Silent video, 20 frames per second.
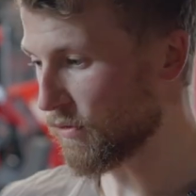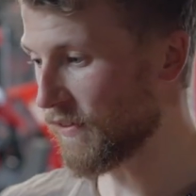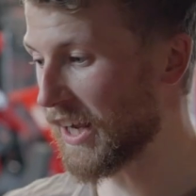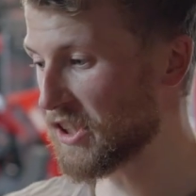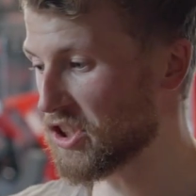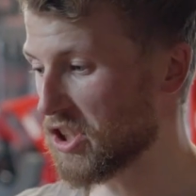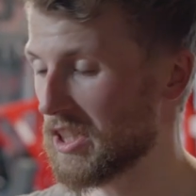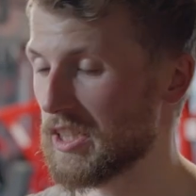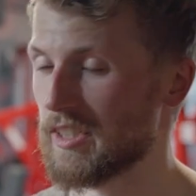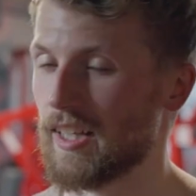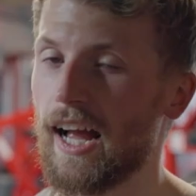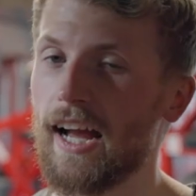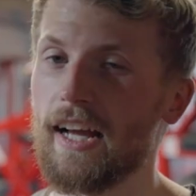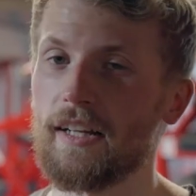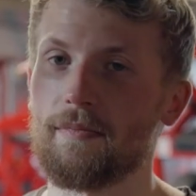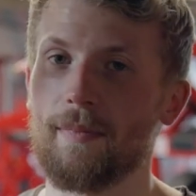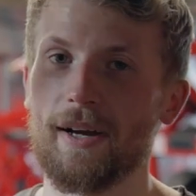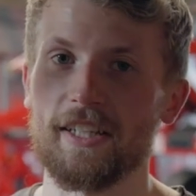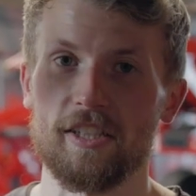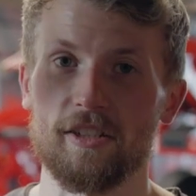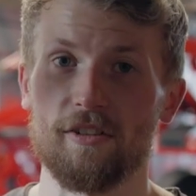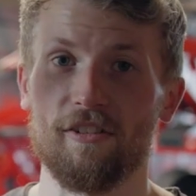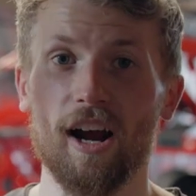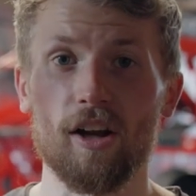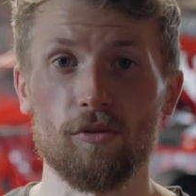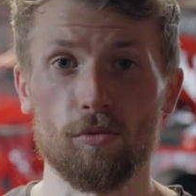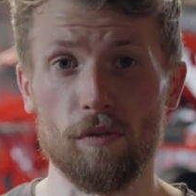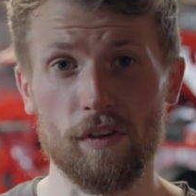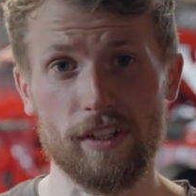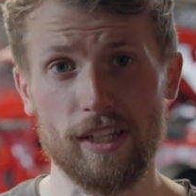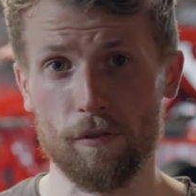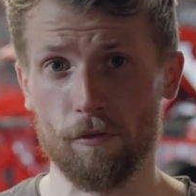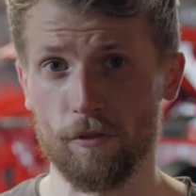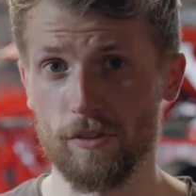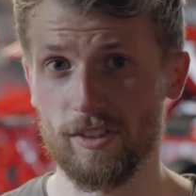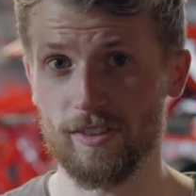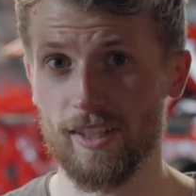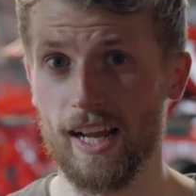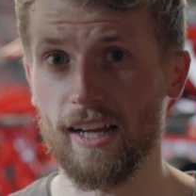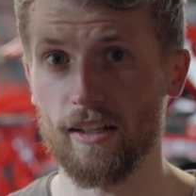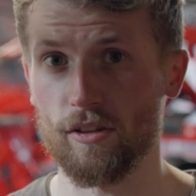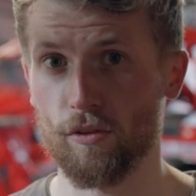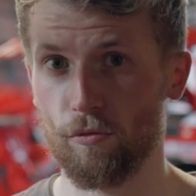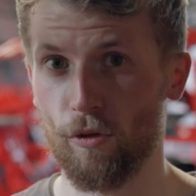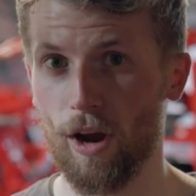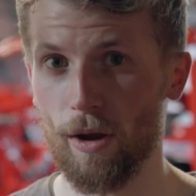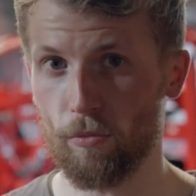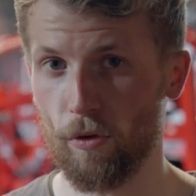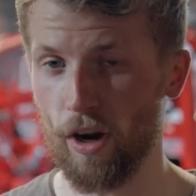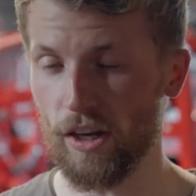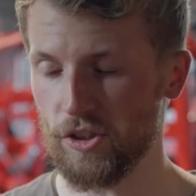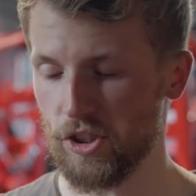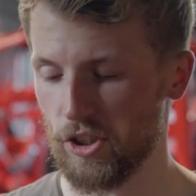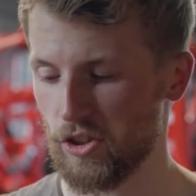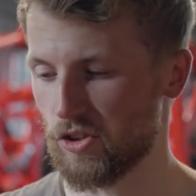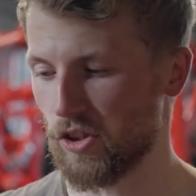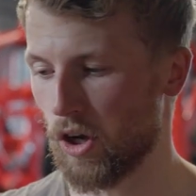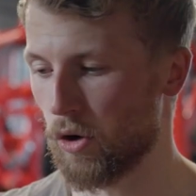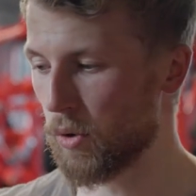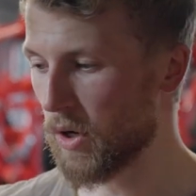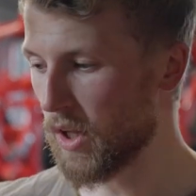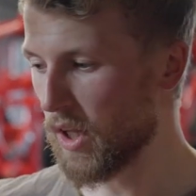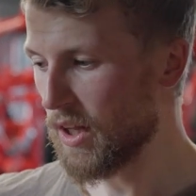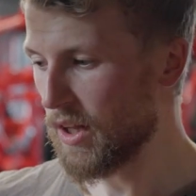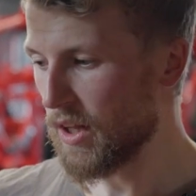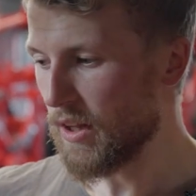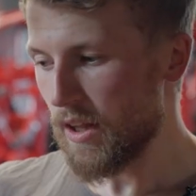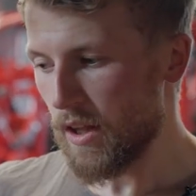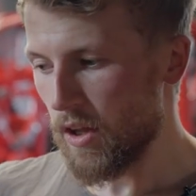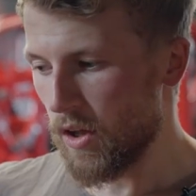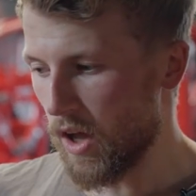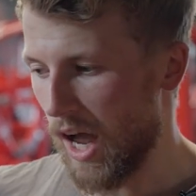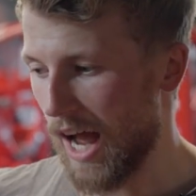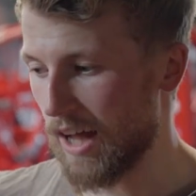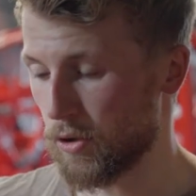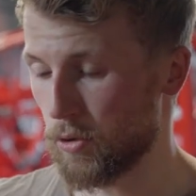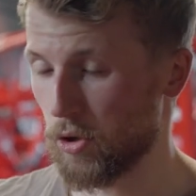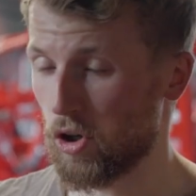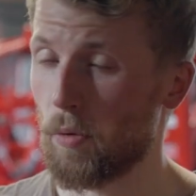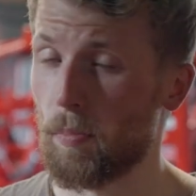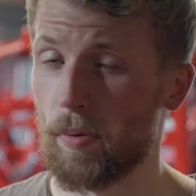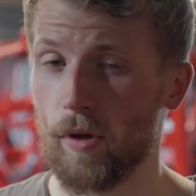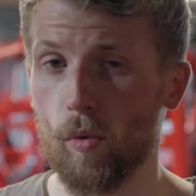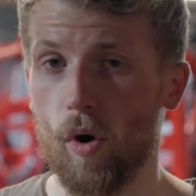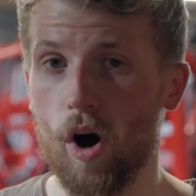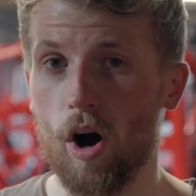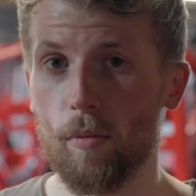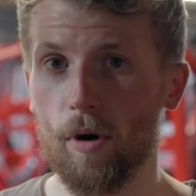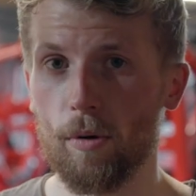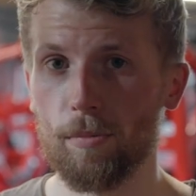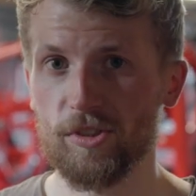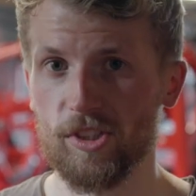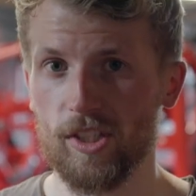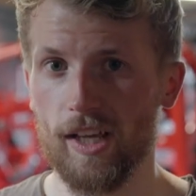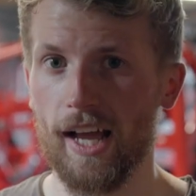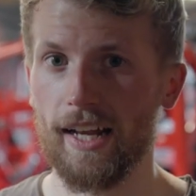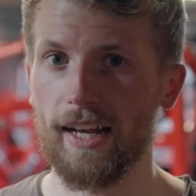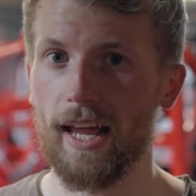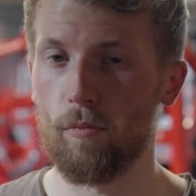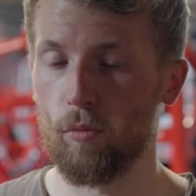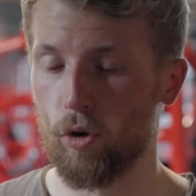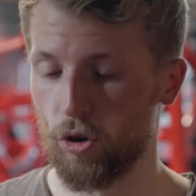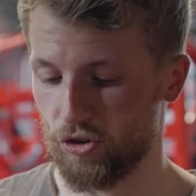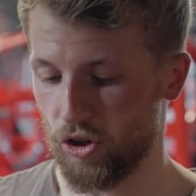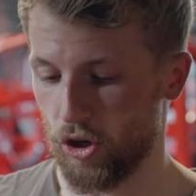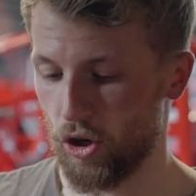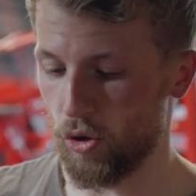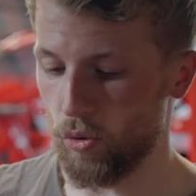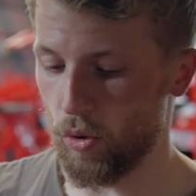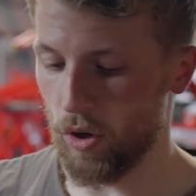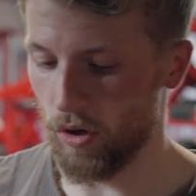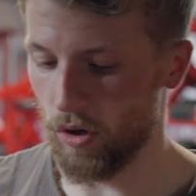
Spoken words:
we've actually started messing around with a different style of rep ranges. So I'll do a couple of warm-ups and then we'll do